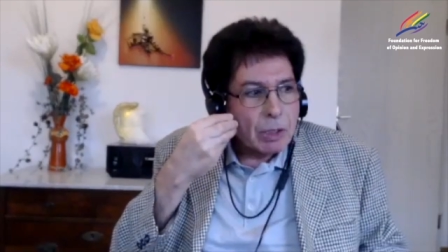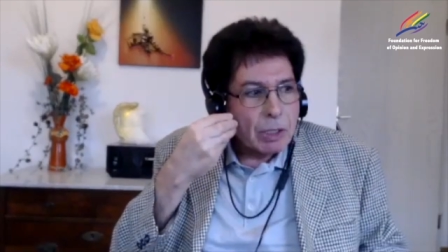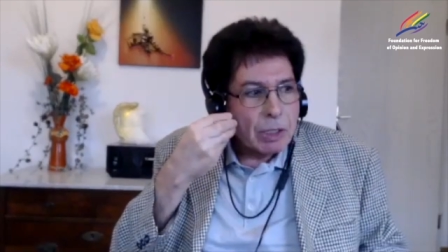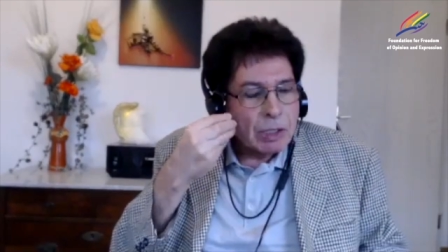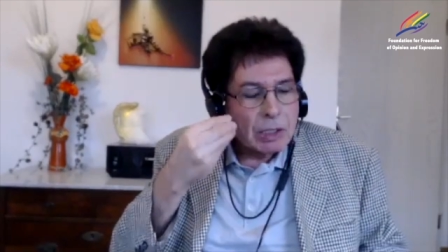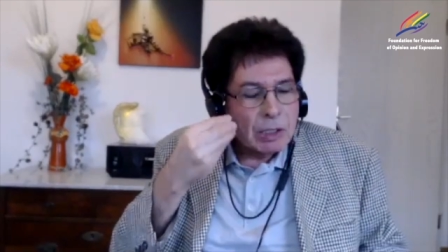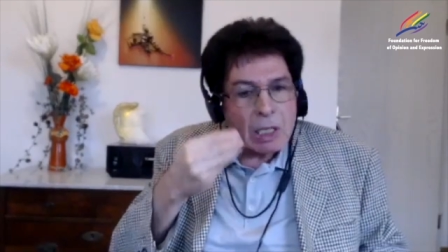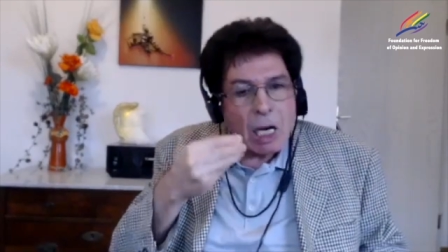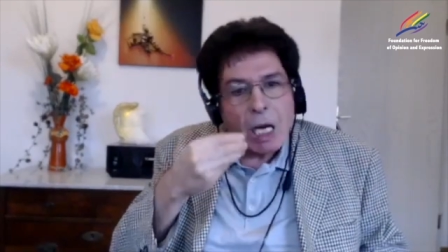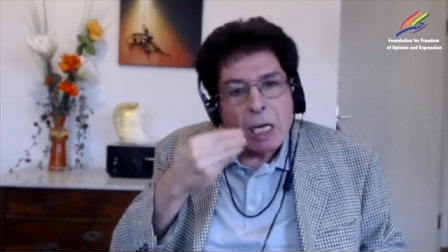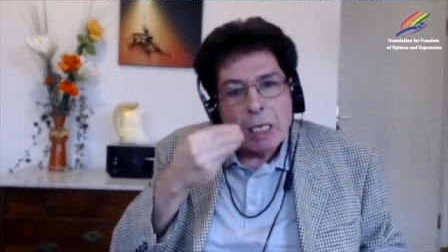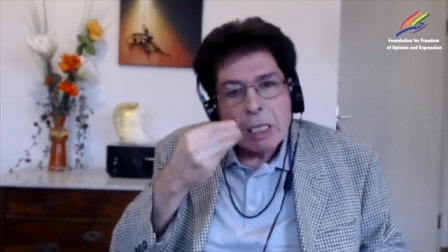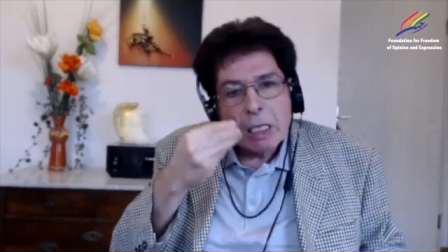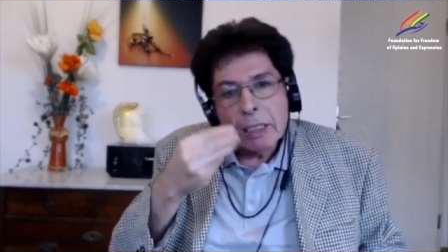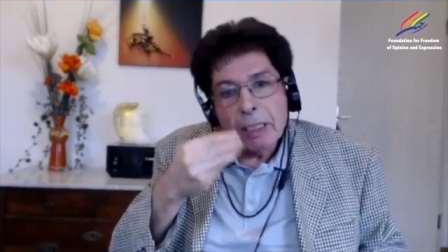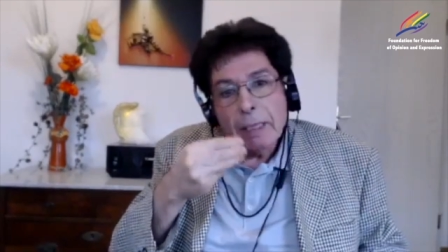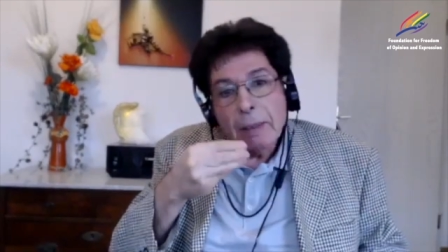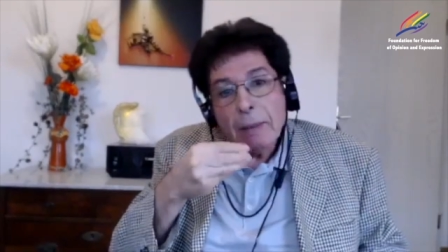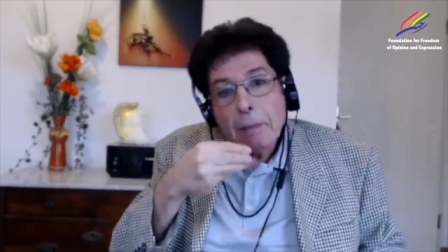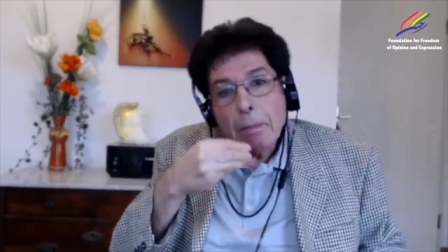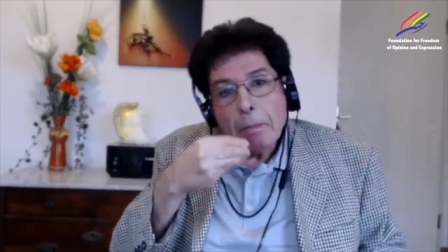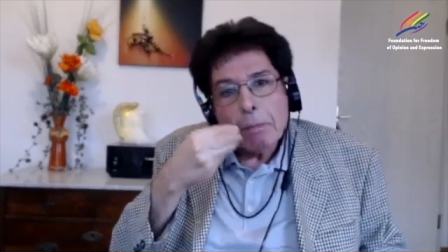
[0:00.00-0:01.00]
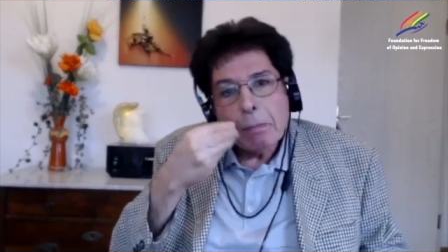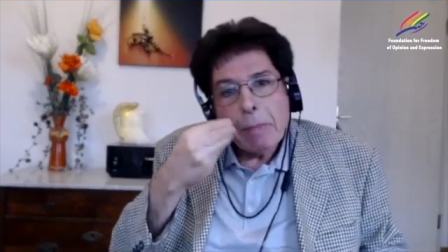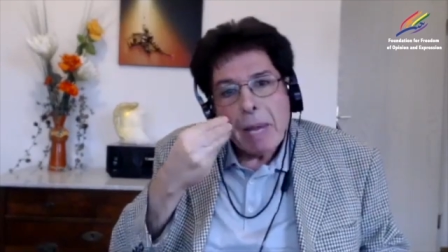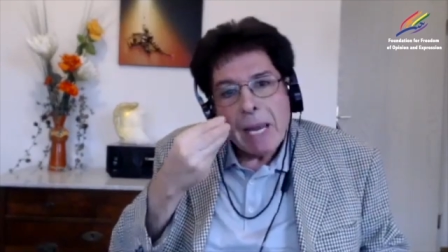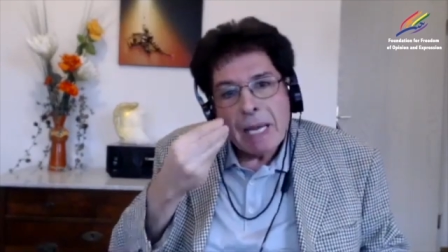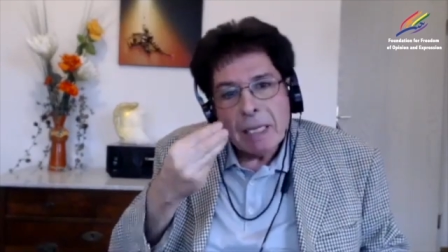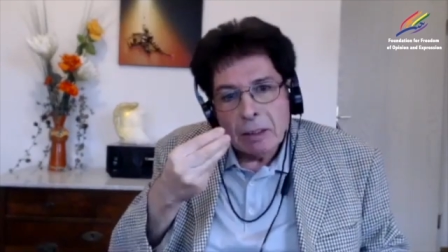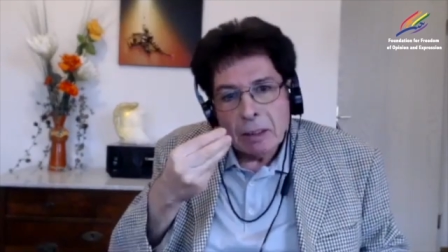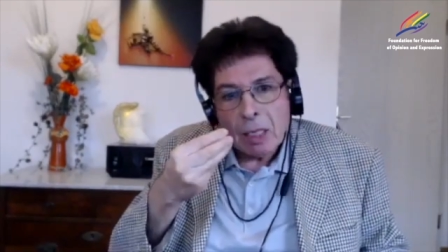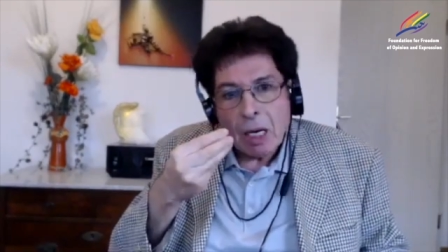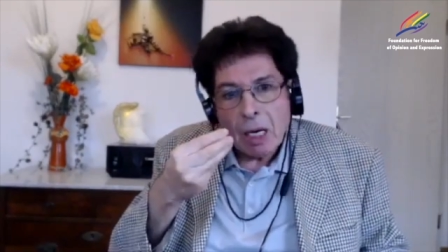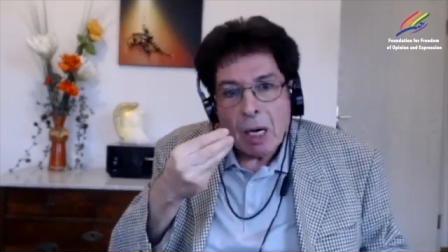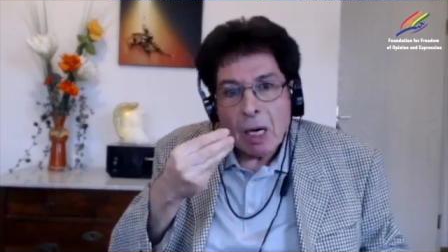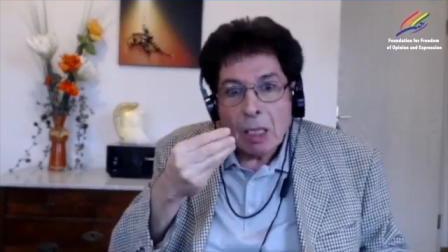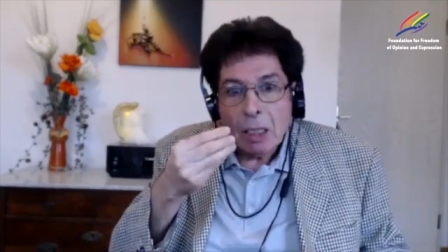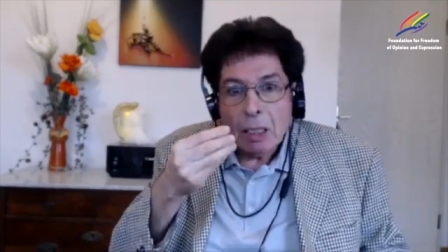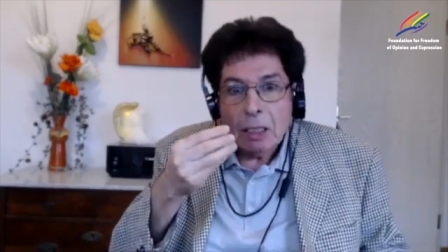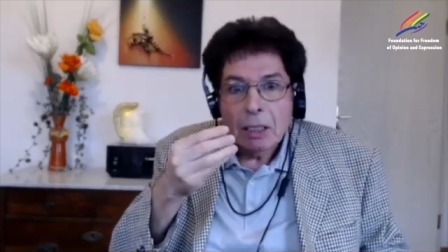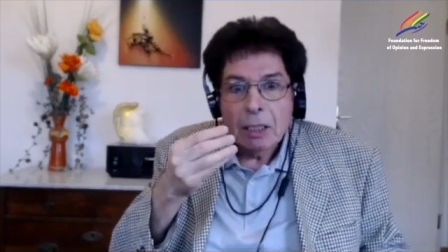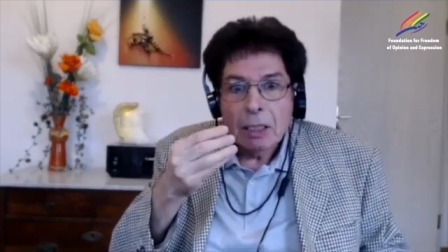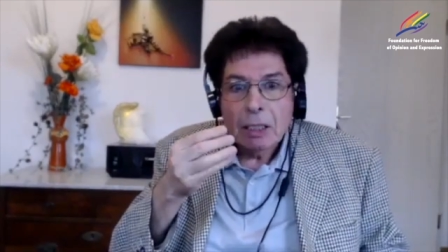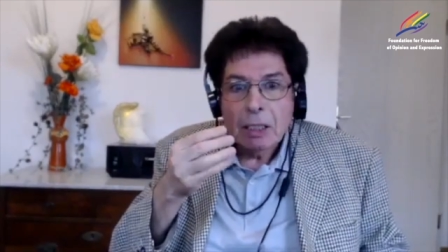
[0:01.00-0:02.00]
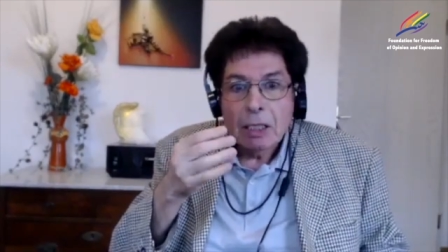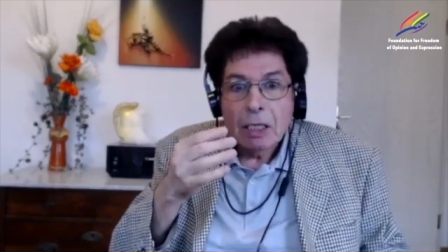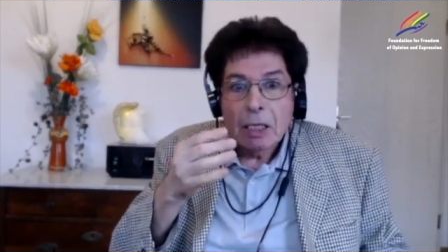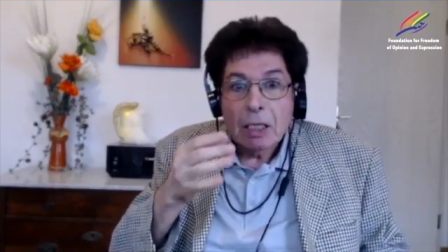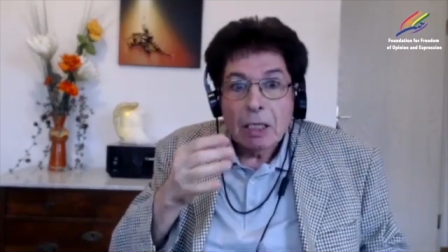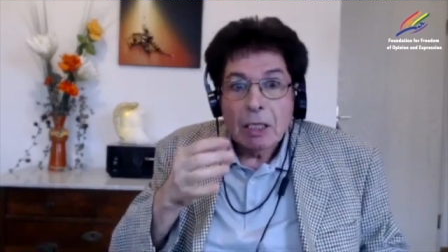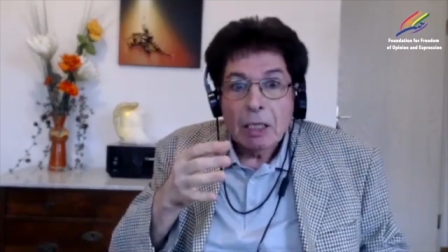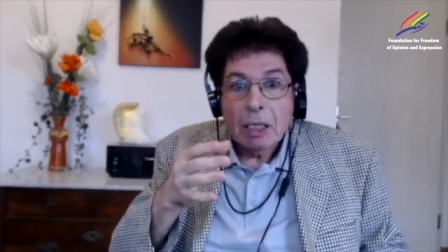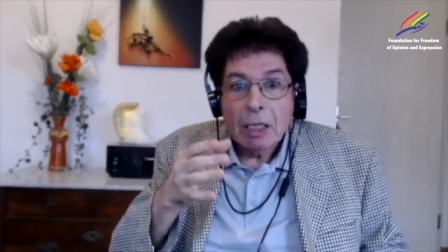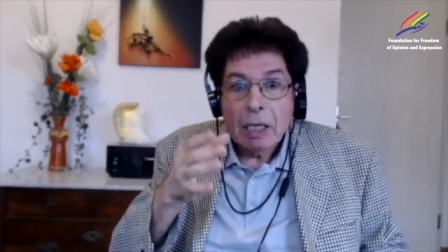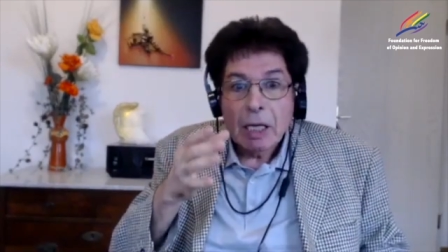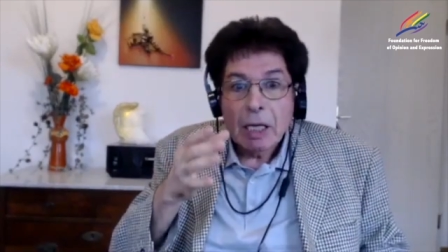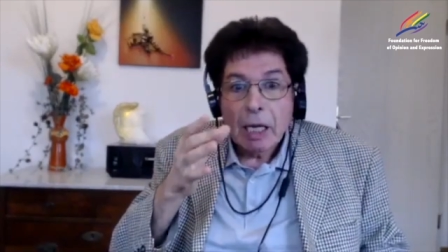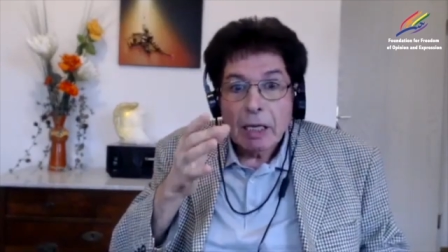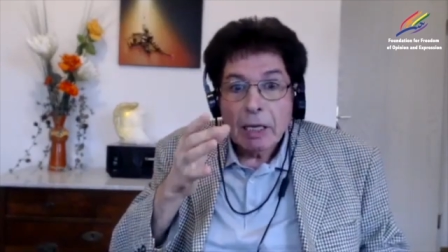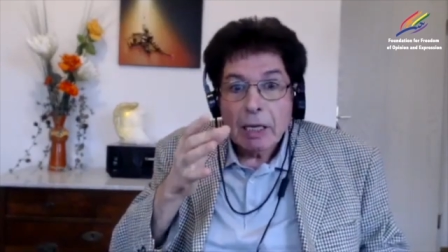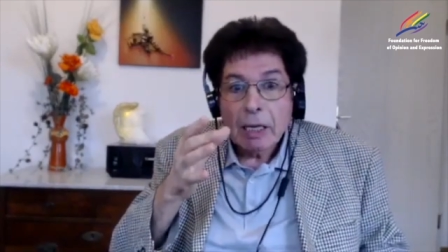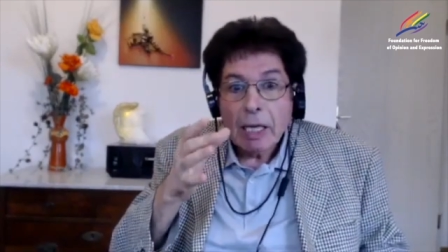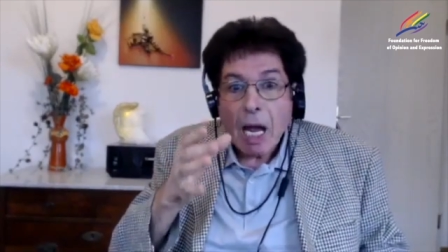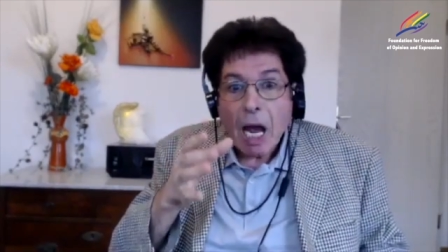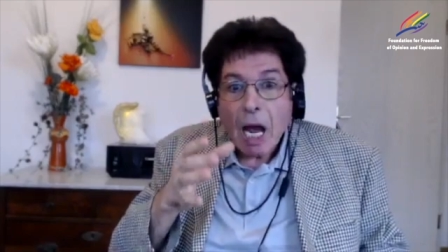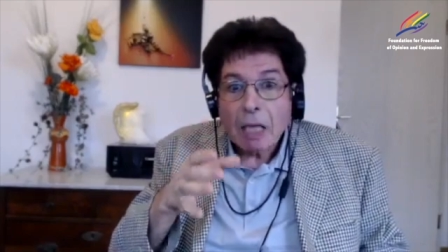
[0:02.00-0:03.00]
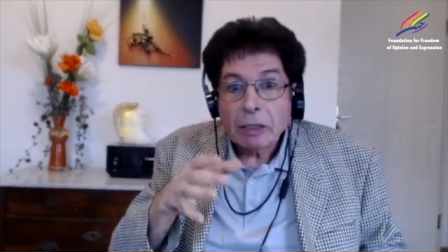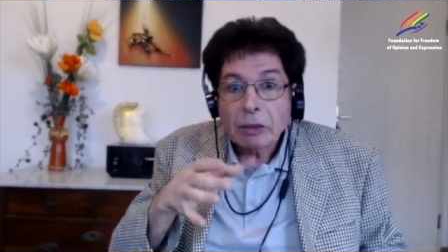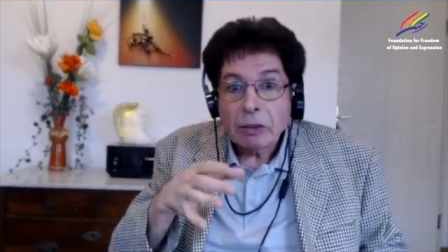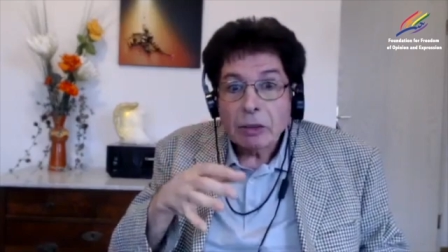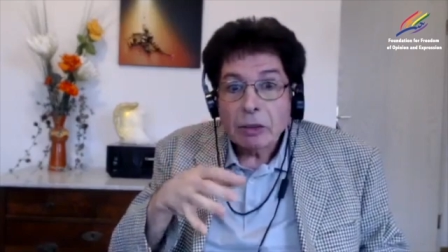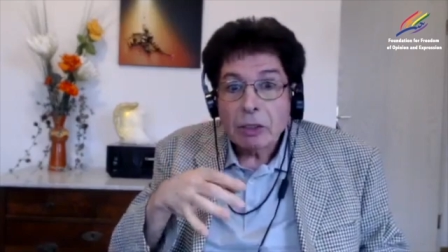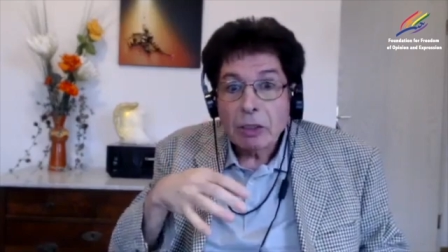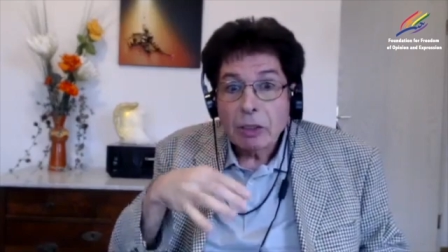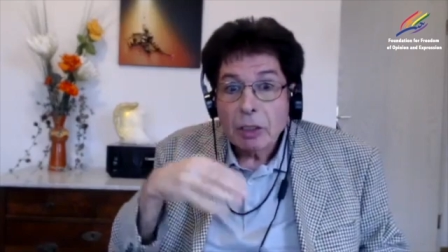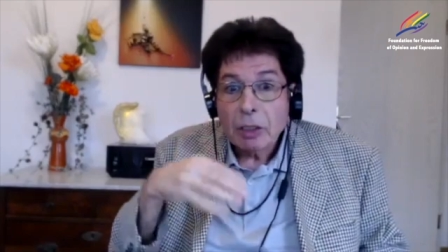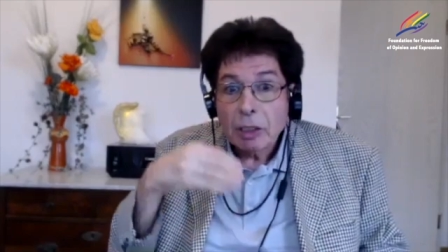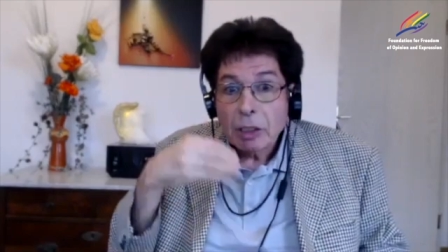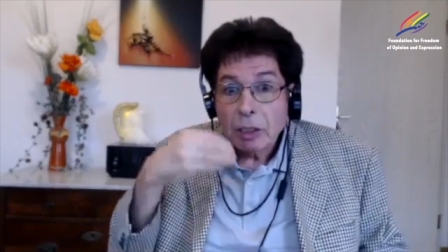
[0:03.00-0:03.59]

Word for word: Israeli media that